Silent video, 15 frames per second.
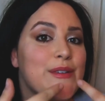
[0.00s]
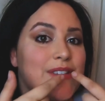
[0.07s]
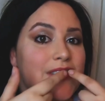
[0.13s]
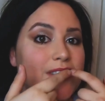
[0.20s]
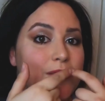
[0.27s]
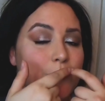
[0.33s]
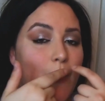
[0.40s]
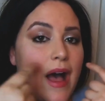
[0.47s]

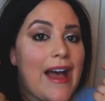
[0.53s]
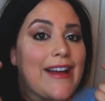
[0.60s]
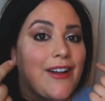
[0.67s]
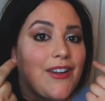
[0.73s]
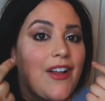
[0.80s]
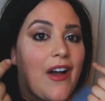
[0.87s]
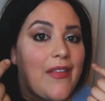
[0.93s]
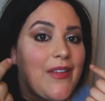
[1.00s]

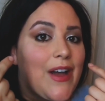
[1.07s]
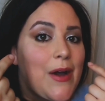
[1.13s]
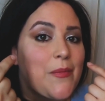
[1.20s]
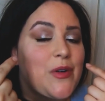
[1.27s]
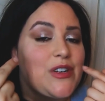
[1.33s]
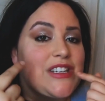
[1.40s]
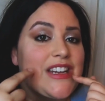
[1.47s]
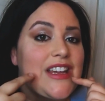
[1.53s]
Smile on the
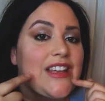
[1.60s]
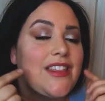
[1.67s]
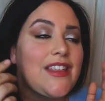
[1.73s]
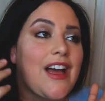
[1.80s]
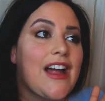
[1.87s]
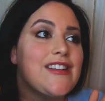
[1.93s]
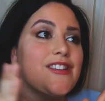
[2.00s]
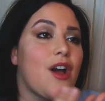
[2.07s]
upper
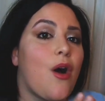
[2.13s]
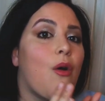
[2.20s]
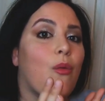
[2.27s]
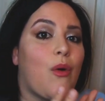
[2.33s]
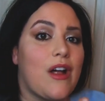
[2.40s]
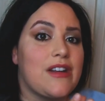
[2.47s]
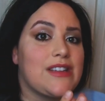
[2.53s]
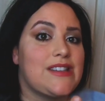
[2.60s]
teeth. I
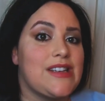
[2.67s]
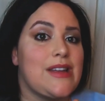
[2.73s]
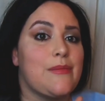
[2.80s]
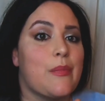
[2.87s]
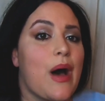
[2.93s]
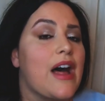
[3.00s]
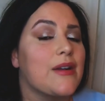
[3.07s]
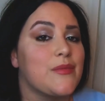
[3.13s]
don't want to see
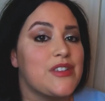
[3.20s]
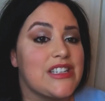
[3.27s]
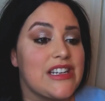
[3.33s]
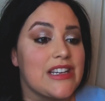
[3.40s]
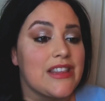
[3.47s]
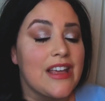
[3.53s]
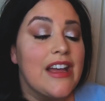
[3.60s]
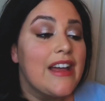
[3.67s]
bottom
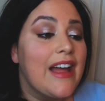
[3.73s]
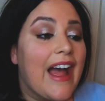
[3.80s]
teeth.